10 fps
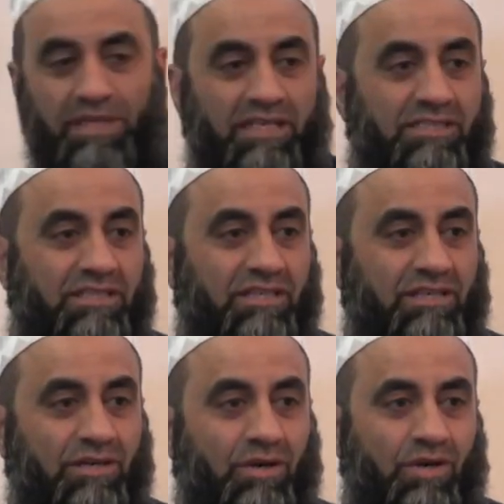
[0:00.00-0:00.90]
means
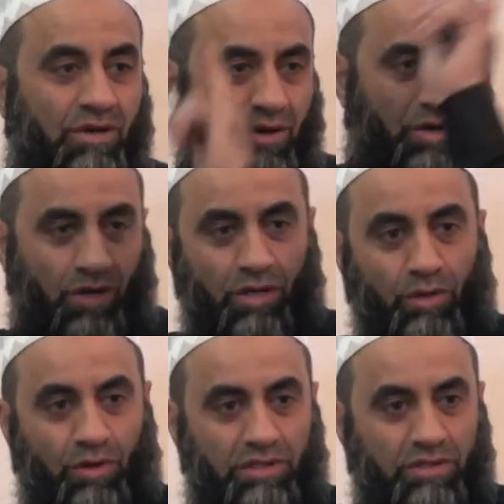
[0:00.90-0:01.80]
her
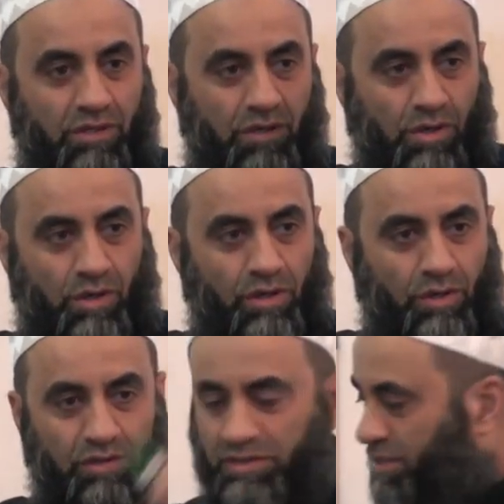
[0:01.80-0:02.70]
Lord. Her
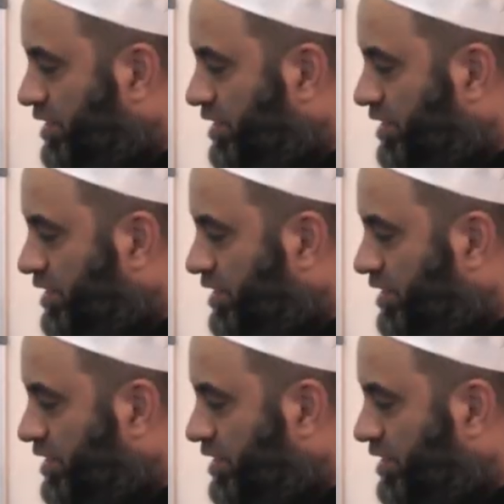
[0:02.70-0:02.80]
Lord.